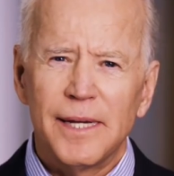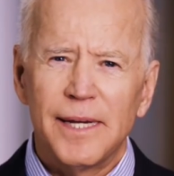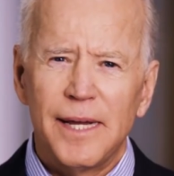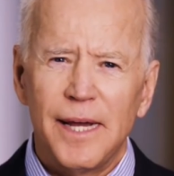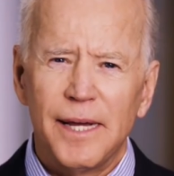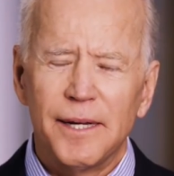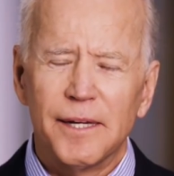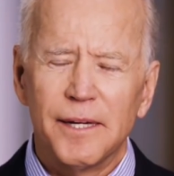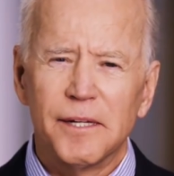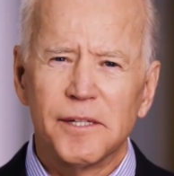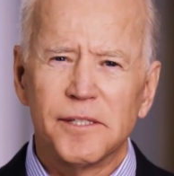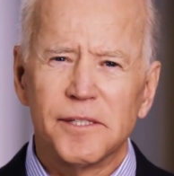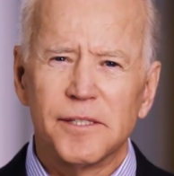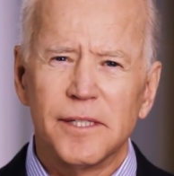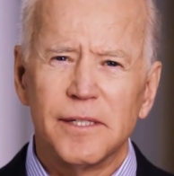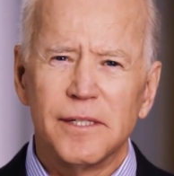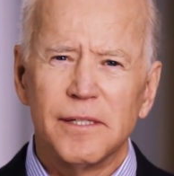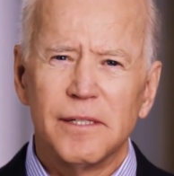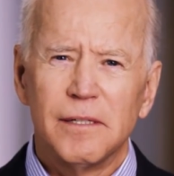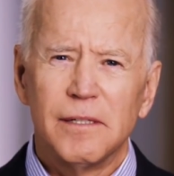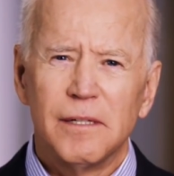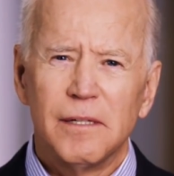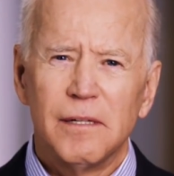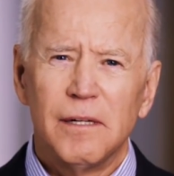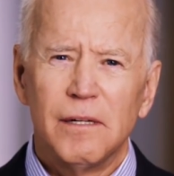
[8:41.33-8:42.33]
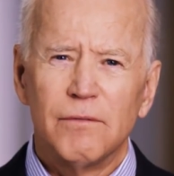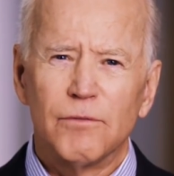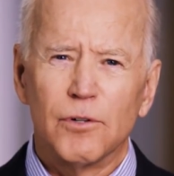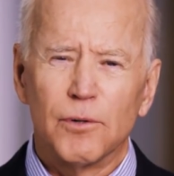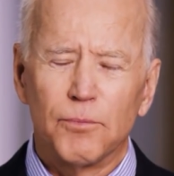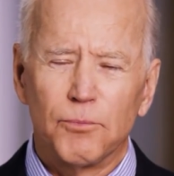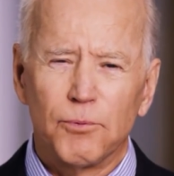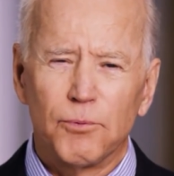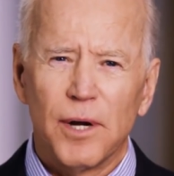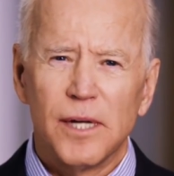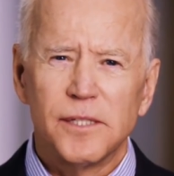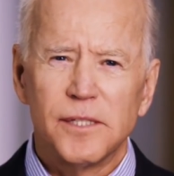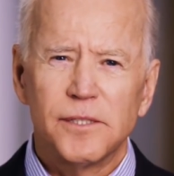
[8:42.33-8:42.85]
Harris, Beto,
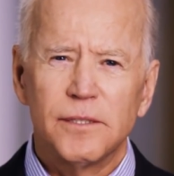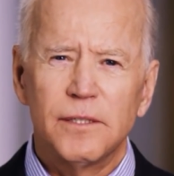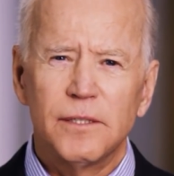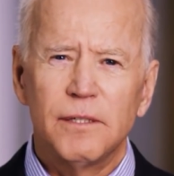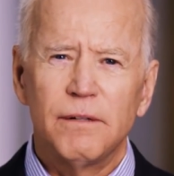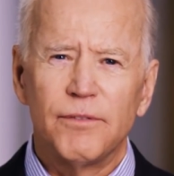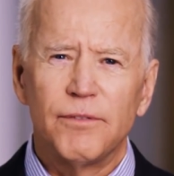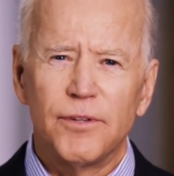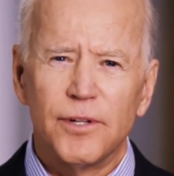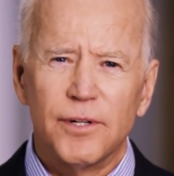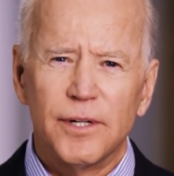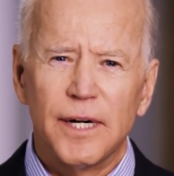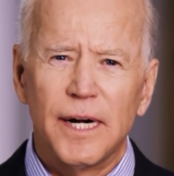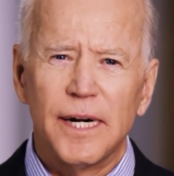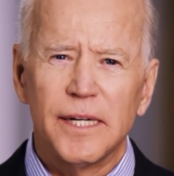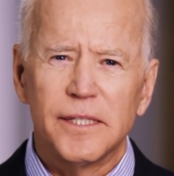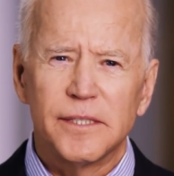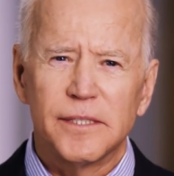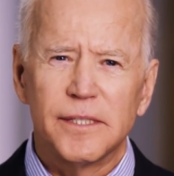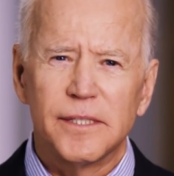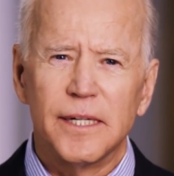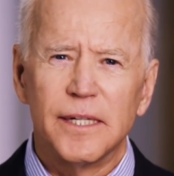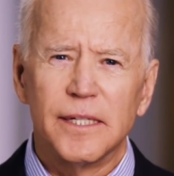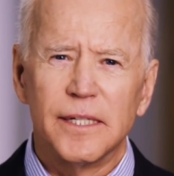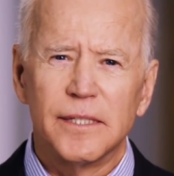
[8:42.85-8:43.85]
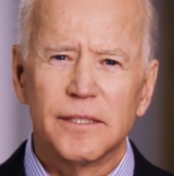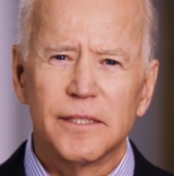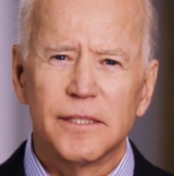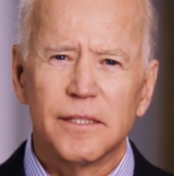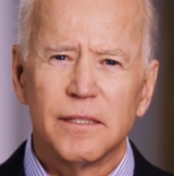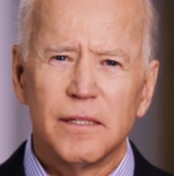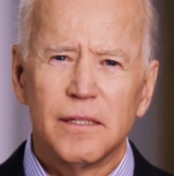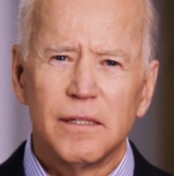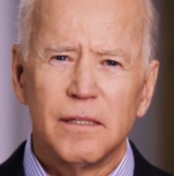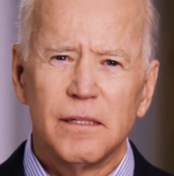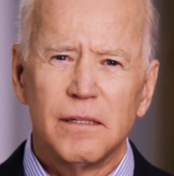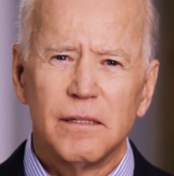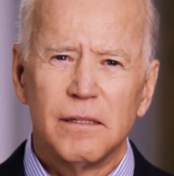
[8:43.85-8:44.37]
whatever, they're going to hand the
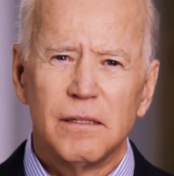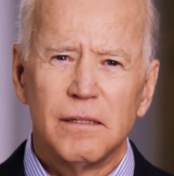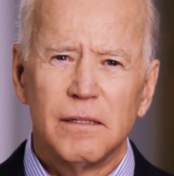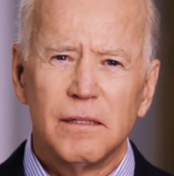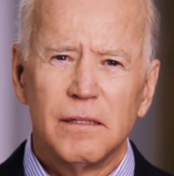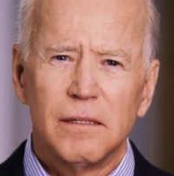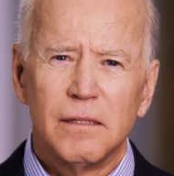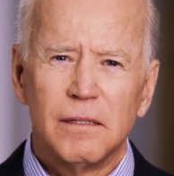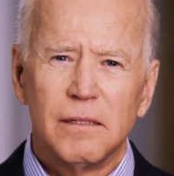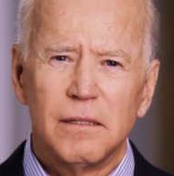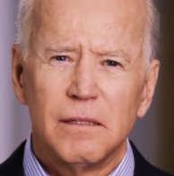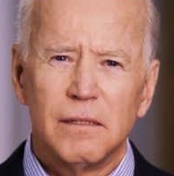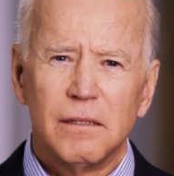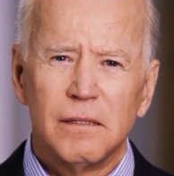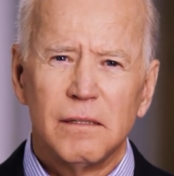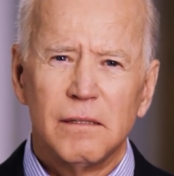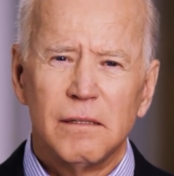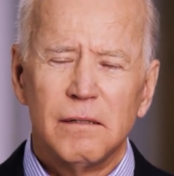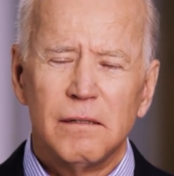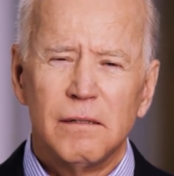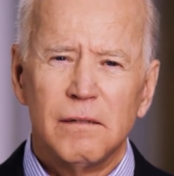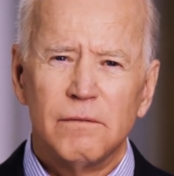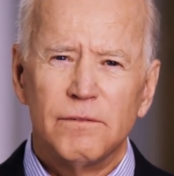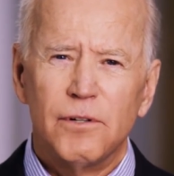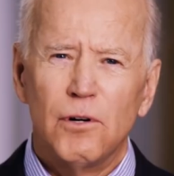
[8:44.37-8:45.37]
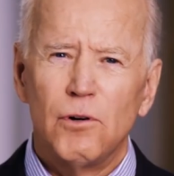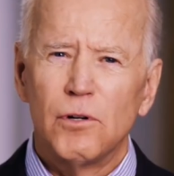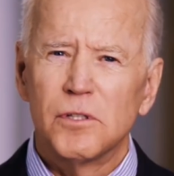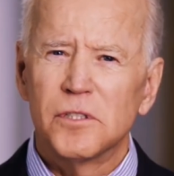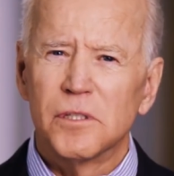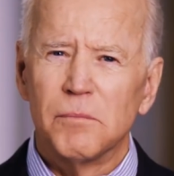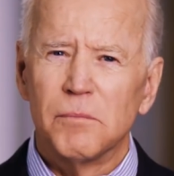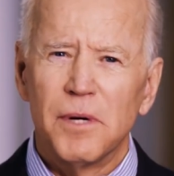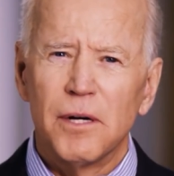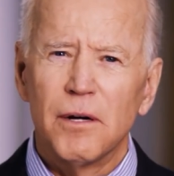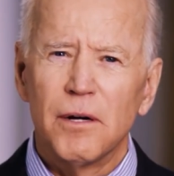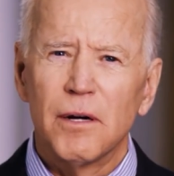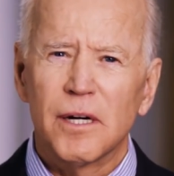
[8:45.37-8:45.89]
country right over to
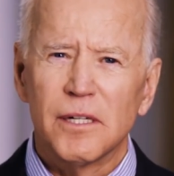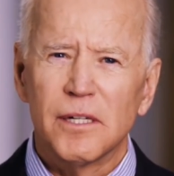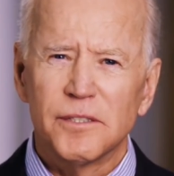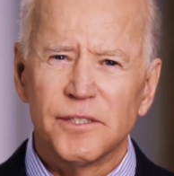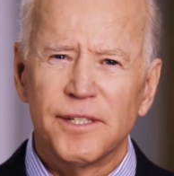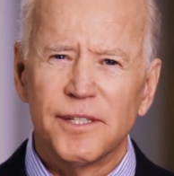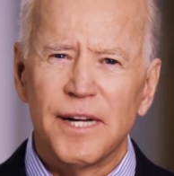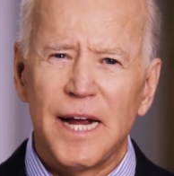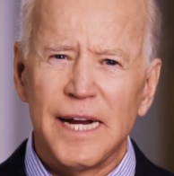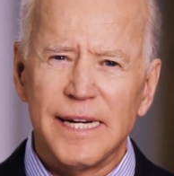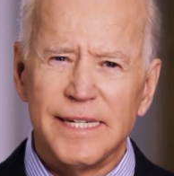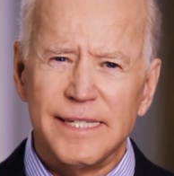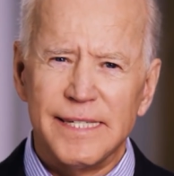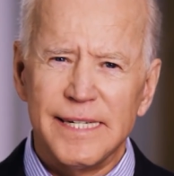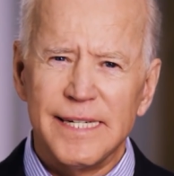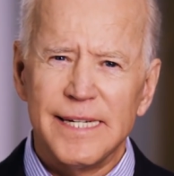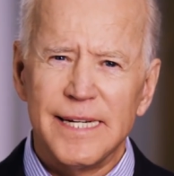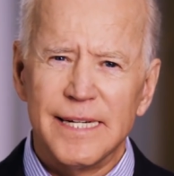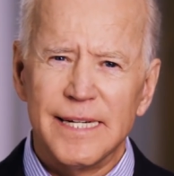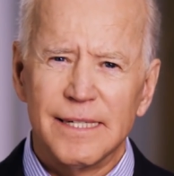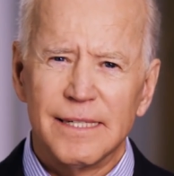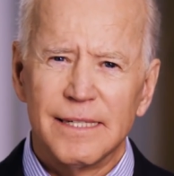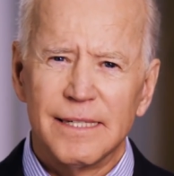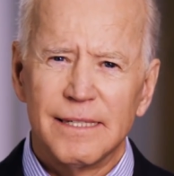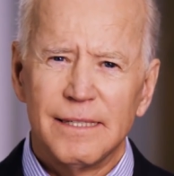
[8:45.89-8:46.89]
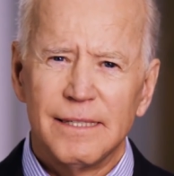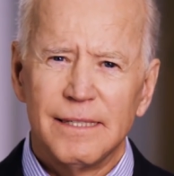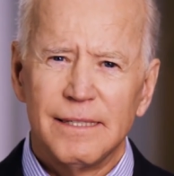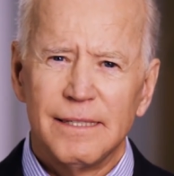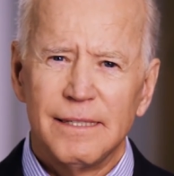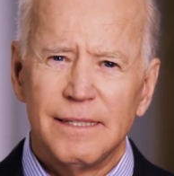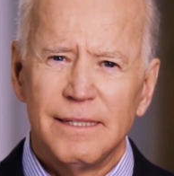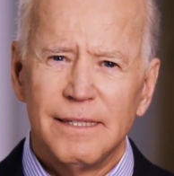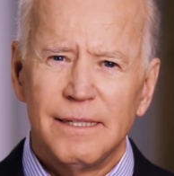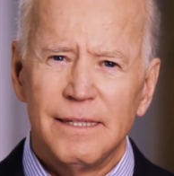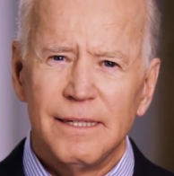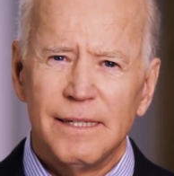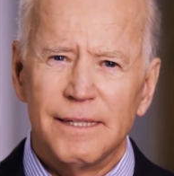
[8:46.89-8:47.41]
Trump for
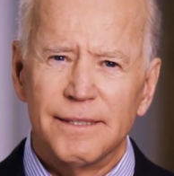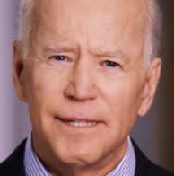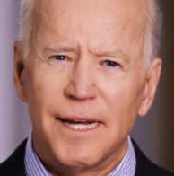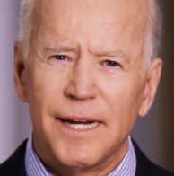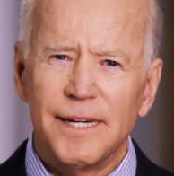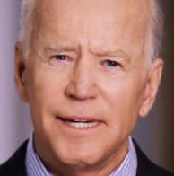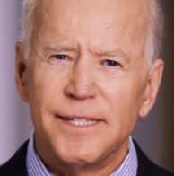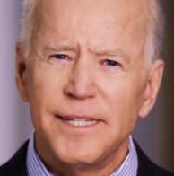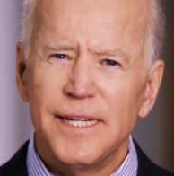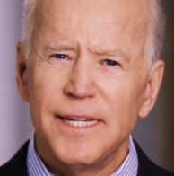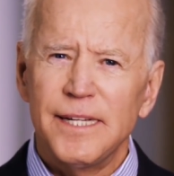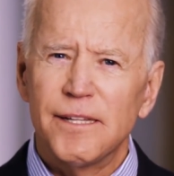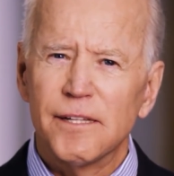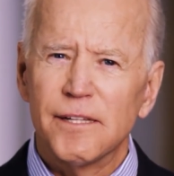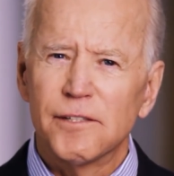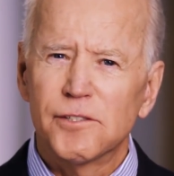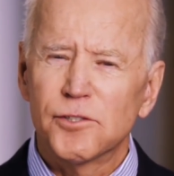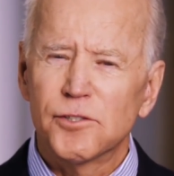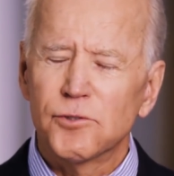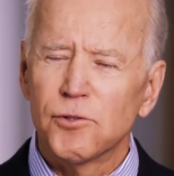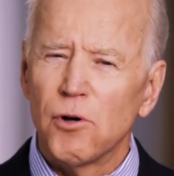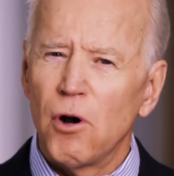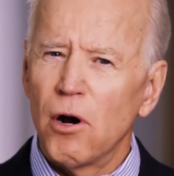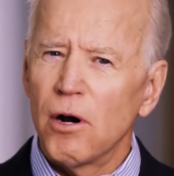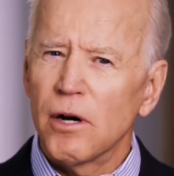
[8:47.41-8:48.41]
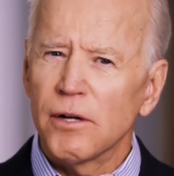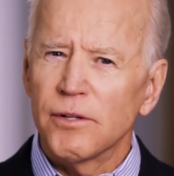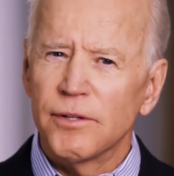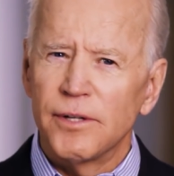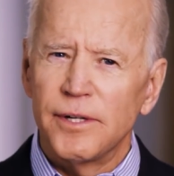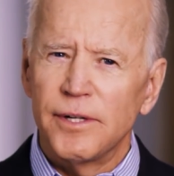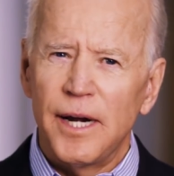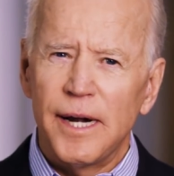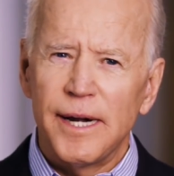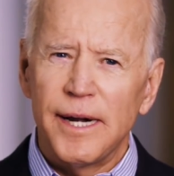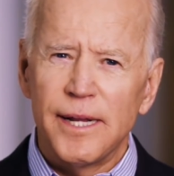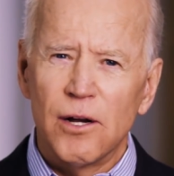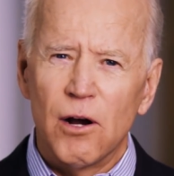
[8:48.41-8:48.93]
another
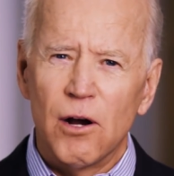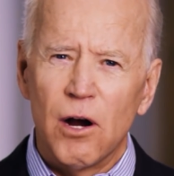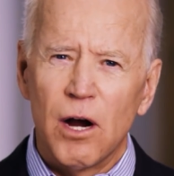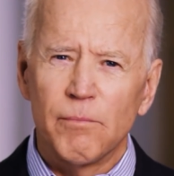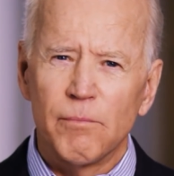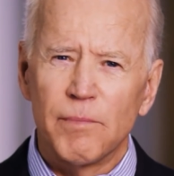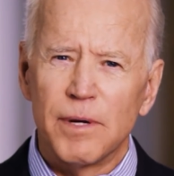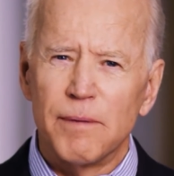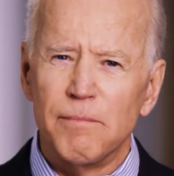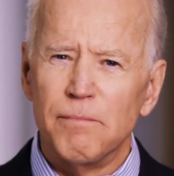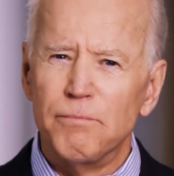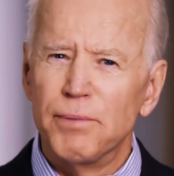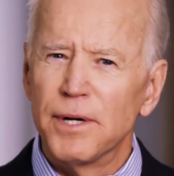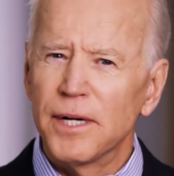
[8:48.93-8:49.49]
4 years.